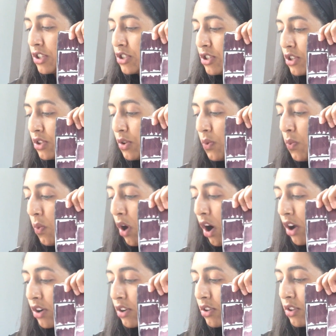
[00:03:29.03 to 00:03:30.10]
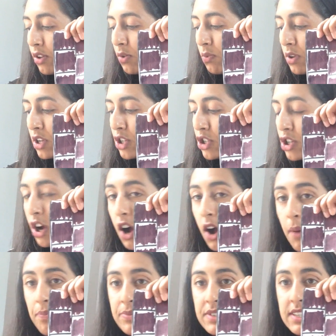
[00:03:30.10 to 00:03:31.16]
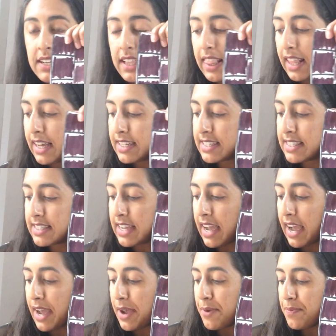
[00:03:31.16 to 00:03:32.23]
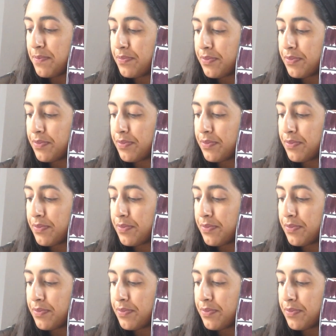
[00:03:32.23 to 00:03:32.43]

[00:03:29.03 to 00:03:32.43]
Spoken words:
to the one that we chopped last time.